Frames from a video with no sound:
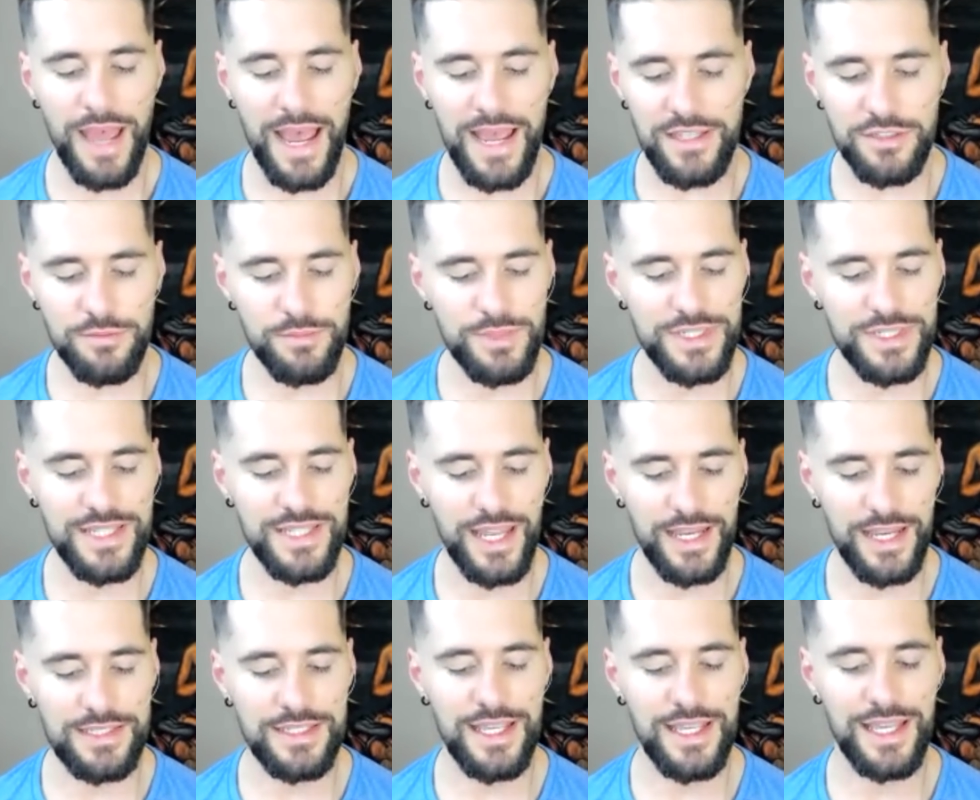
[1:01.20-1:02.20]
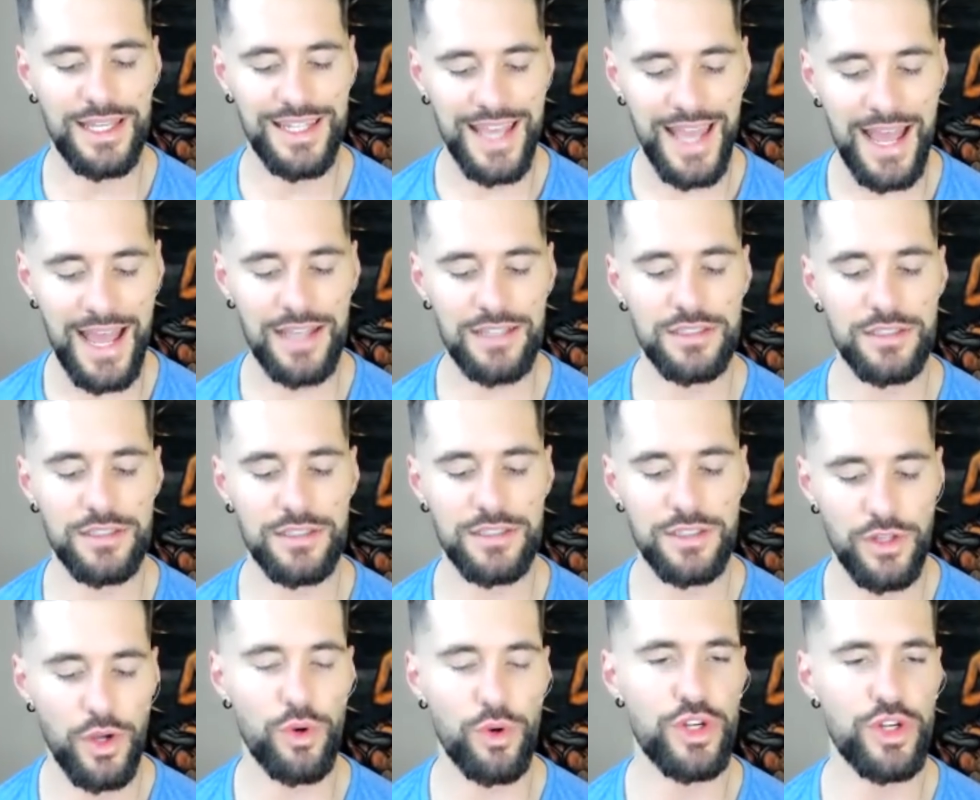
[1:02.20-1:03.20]
Past mistakes can cast
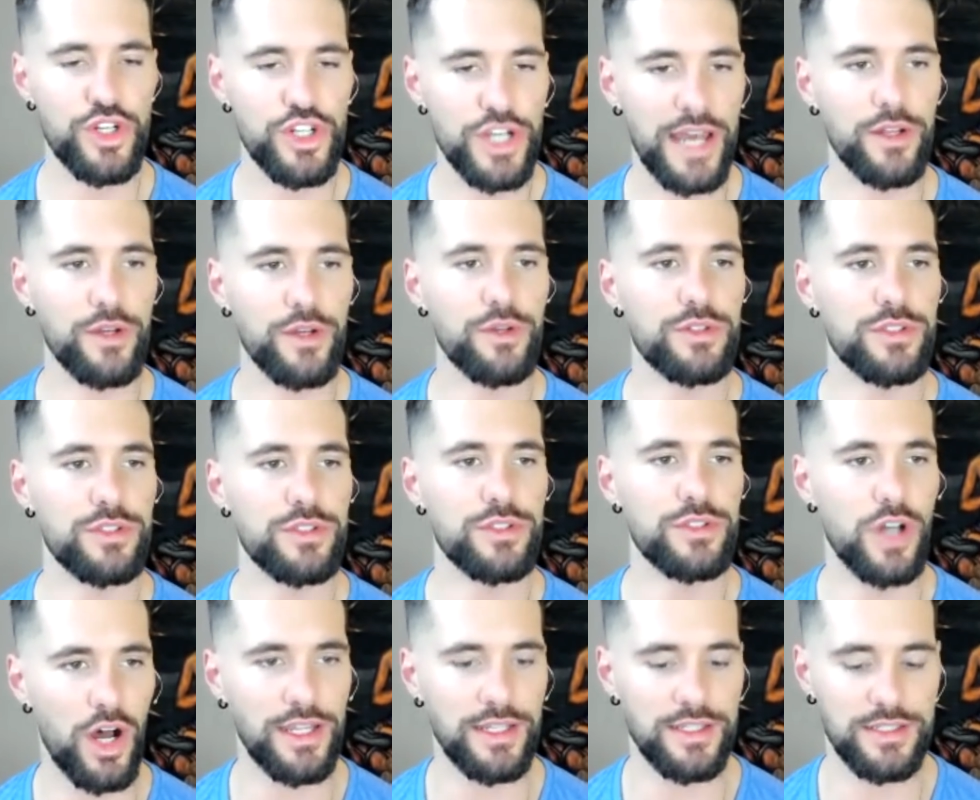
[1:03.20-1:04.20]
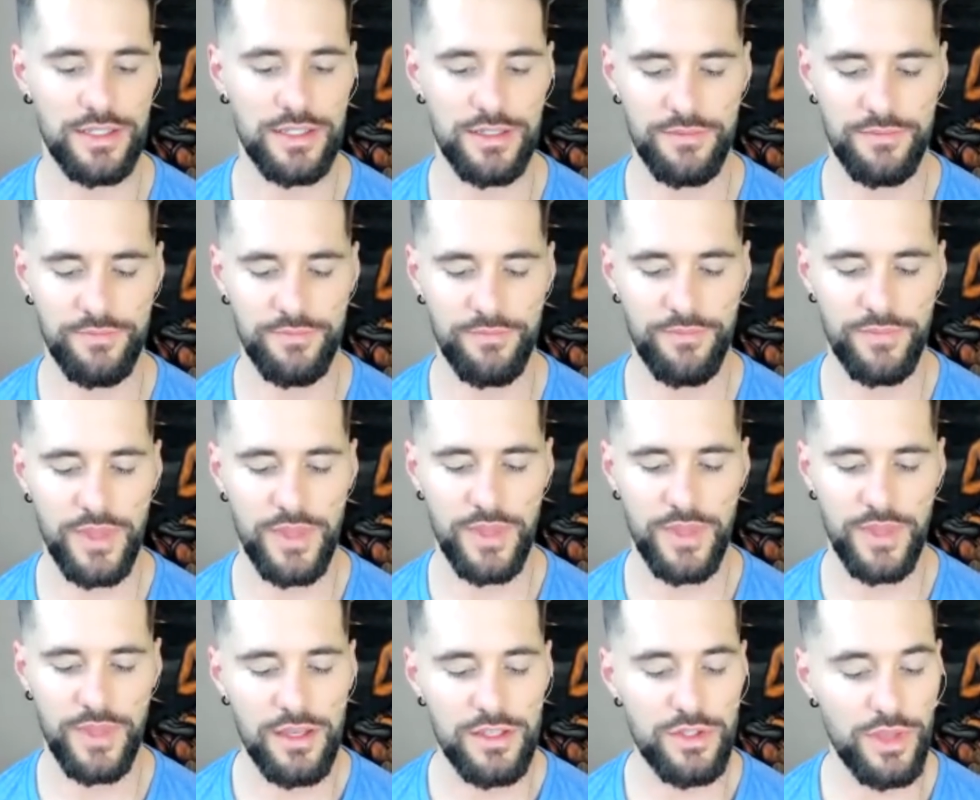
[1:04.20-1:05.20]
no shadows on it,
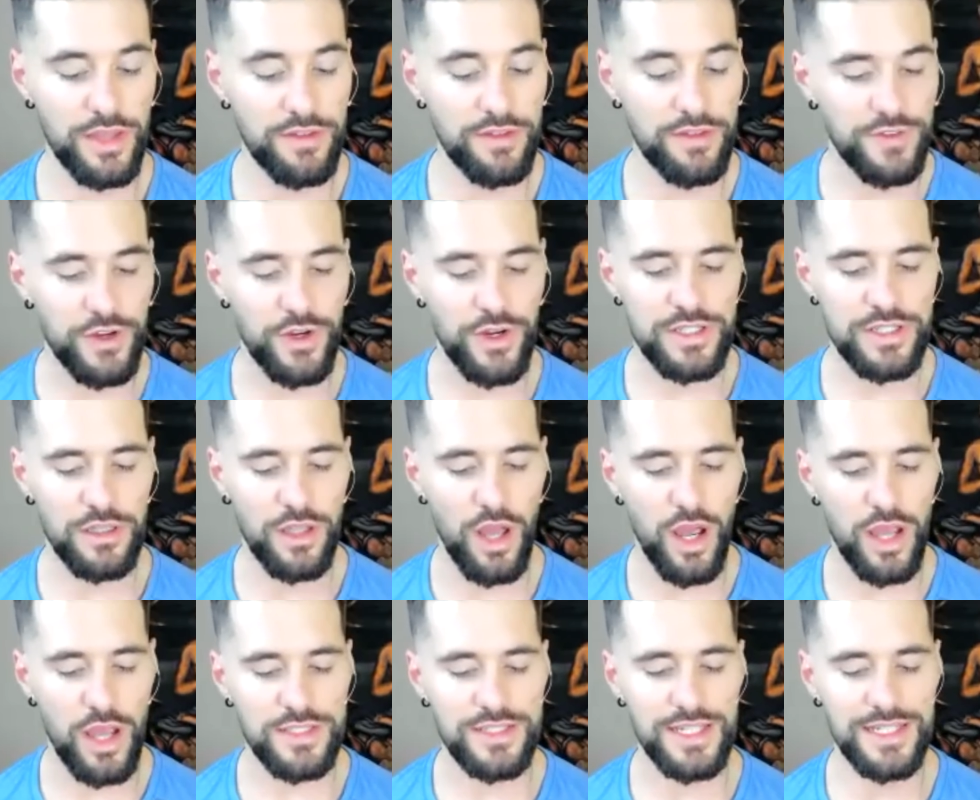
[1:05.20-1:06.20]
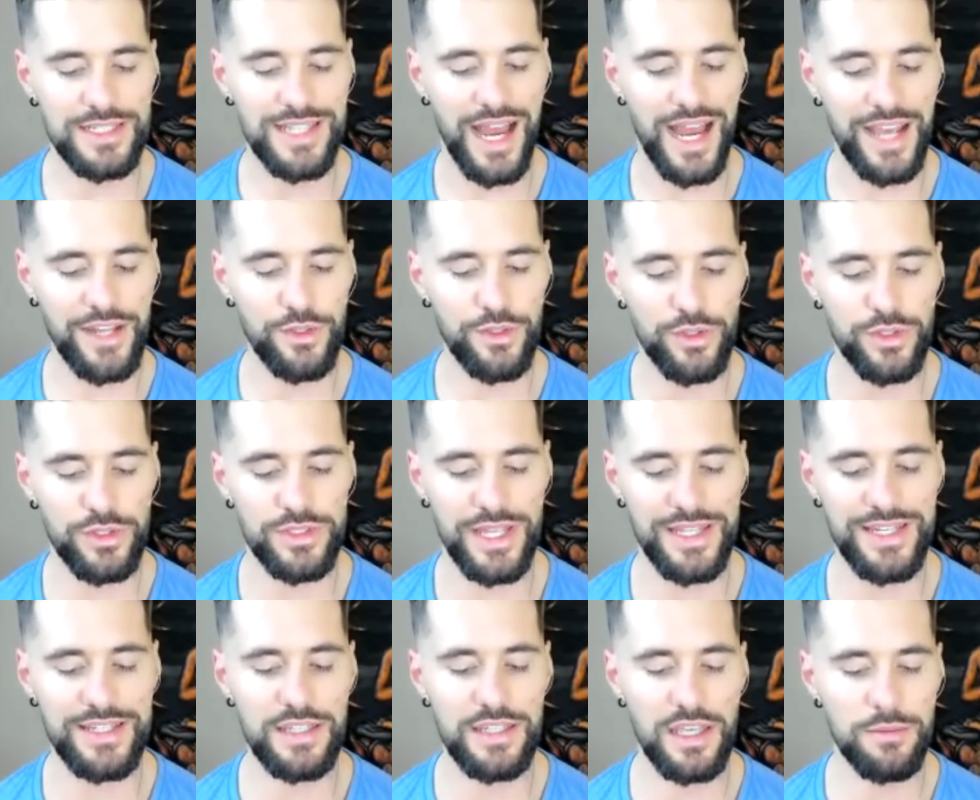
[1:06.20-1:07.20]
so that fear has lost its
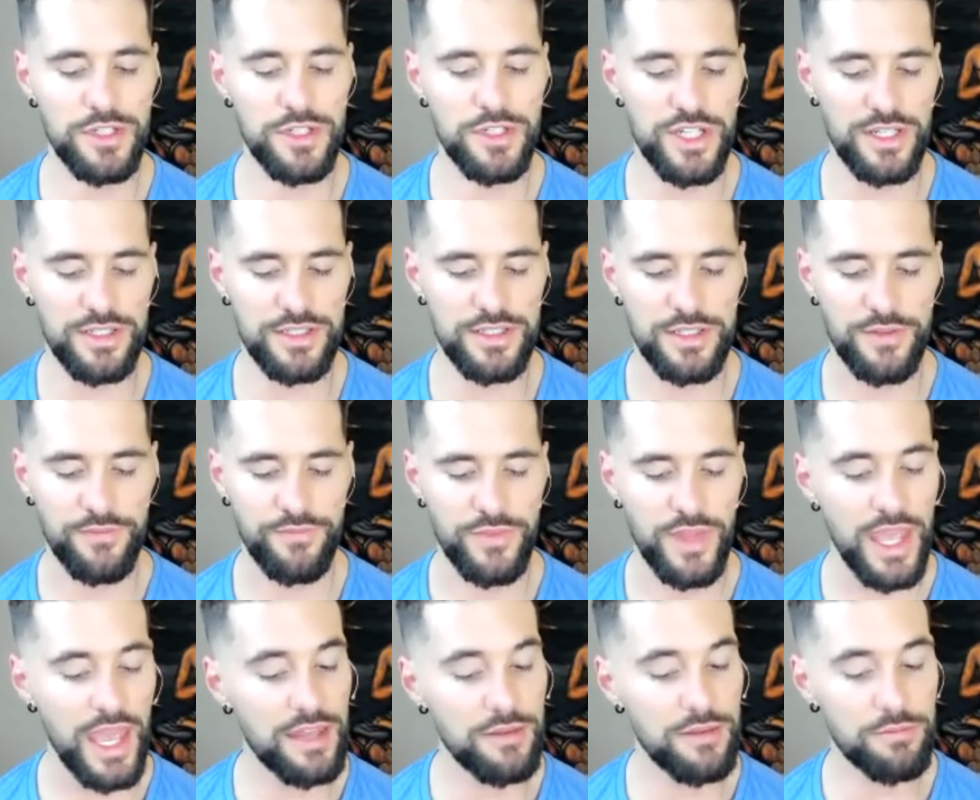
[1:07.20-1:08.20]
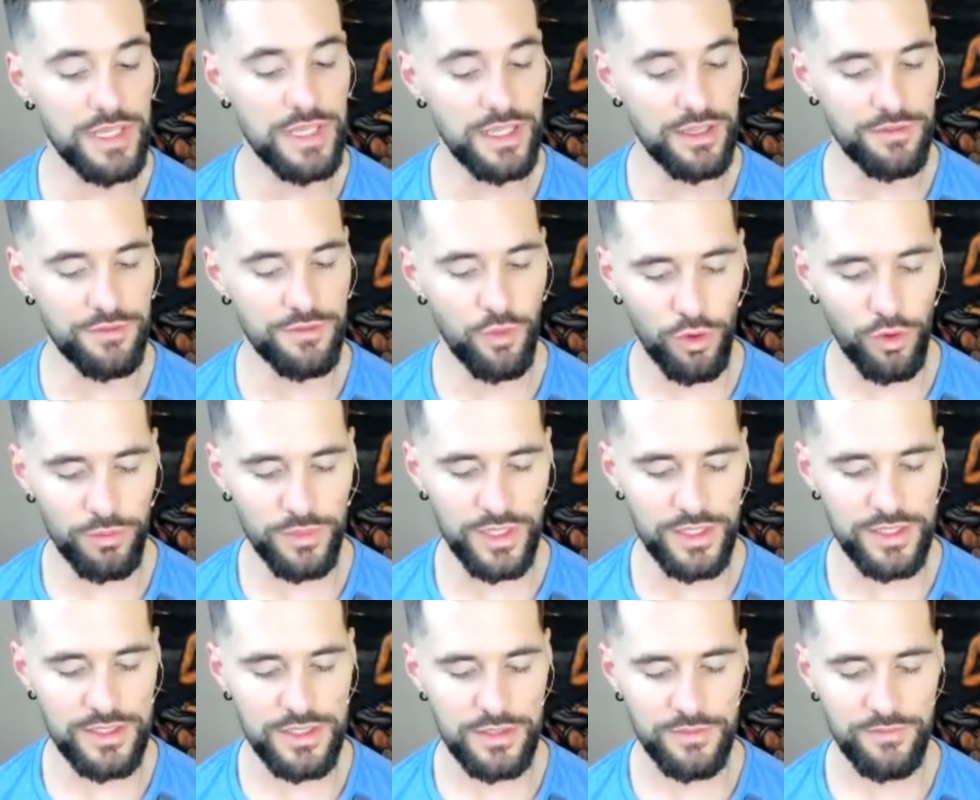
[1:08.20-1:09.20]
idols and its images, and being
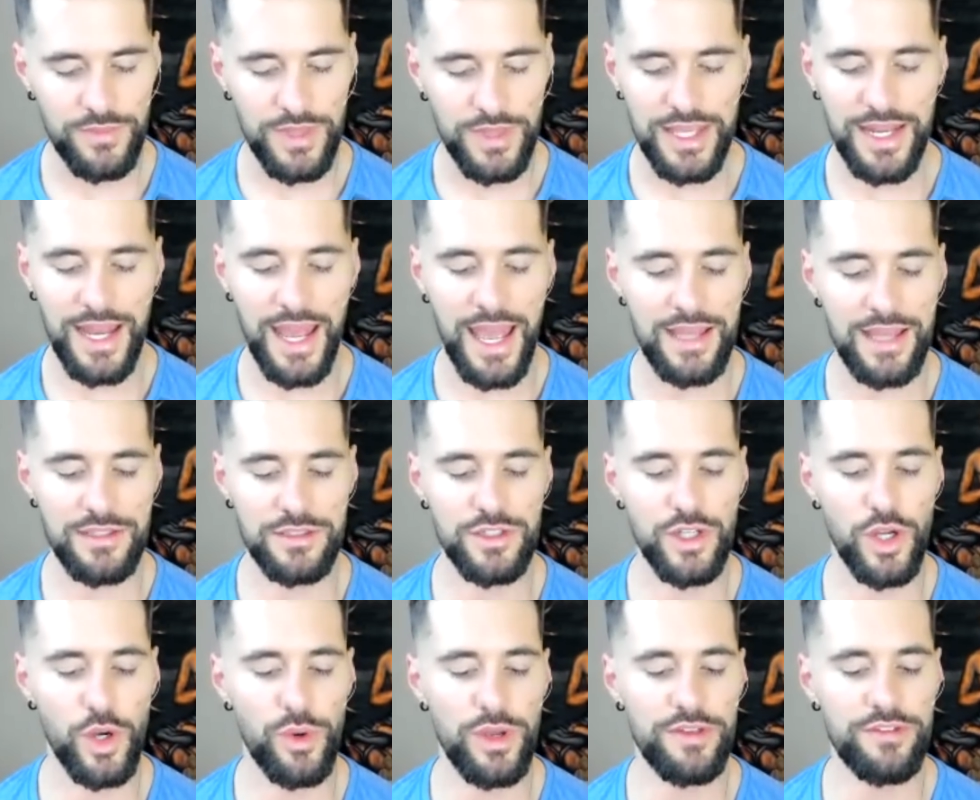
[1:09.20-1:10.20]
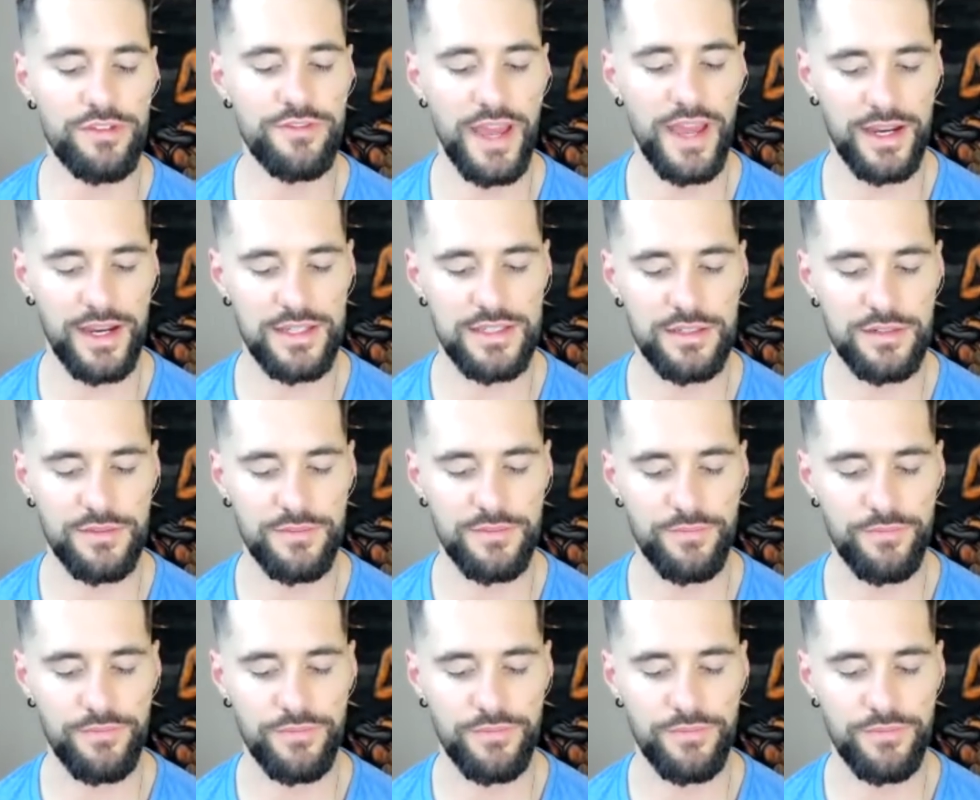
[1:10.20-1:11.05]
formless, it has no effects.